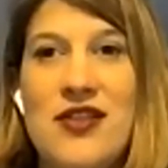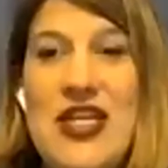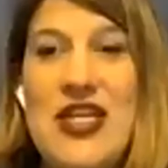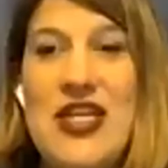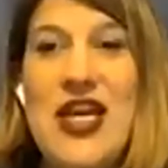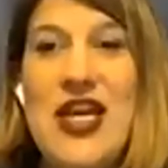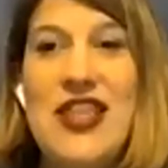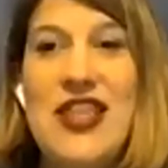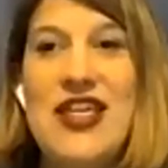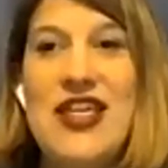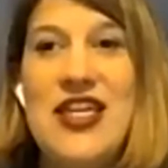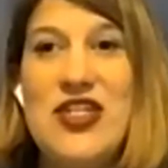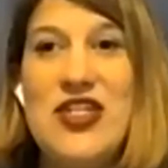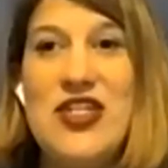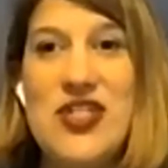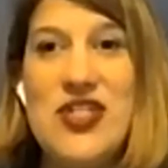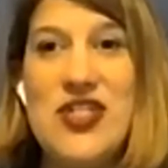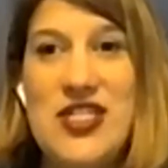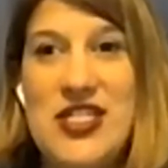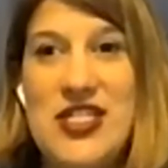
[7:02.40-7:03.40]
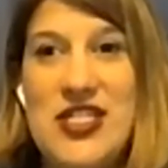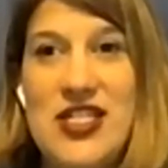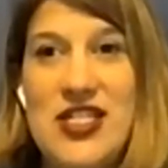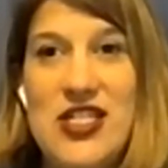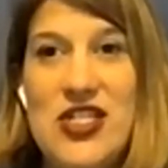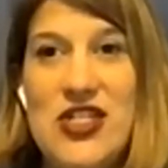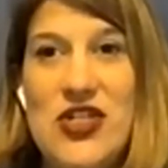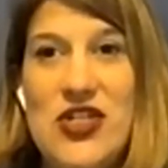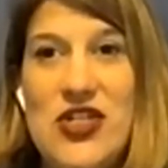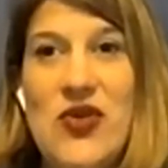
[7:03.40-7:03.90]
Having nothing
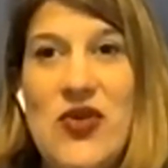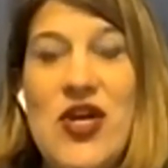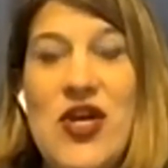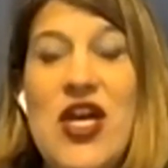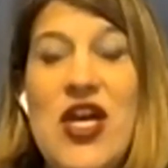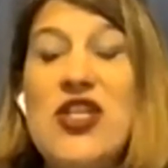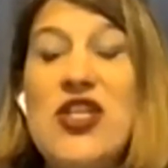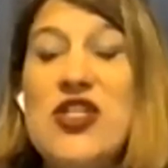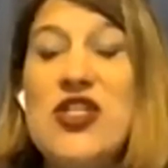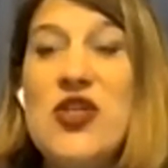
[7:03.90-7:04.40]
interesting to do.